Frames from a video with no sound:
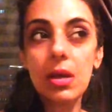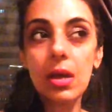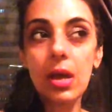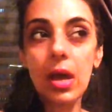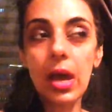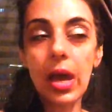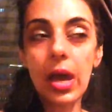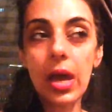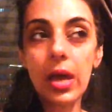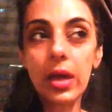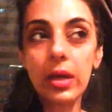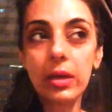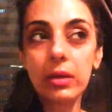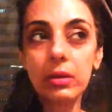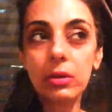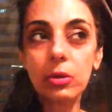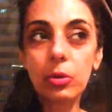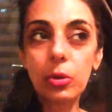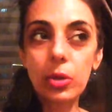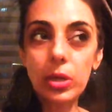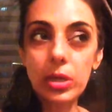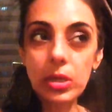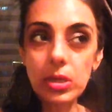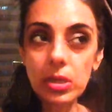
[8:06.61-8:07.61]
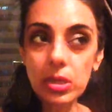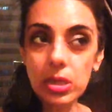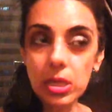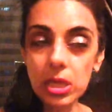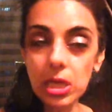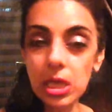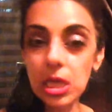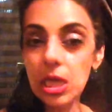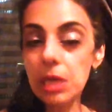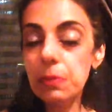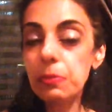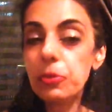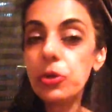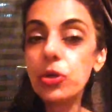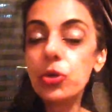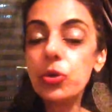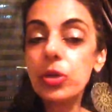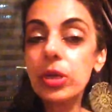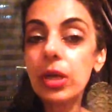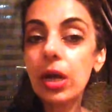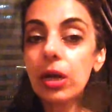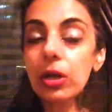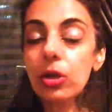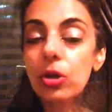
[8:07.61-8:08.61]
and going deep into
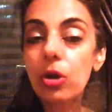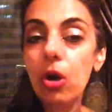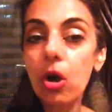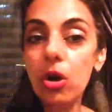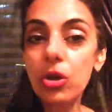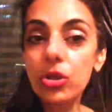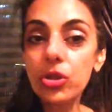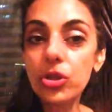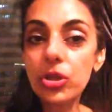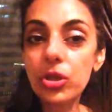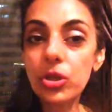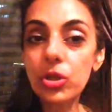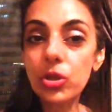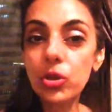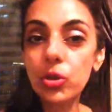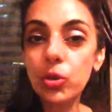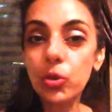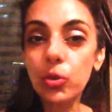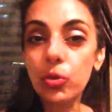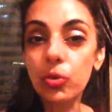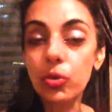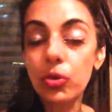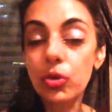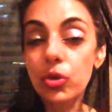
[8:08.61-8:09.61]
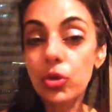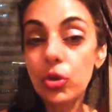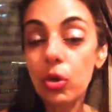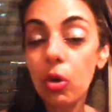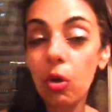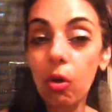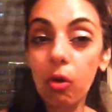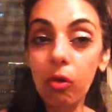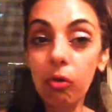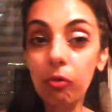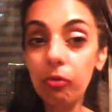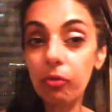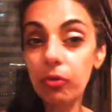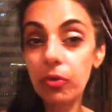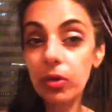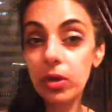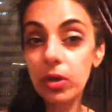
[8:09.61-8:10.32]
the unconscious to resolve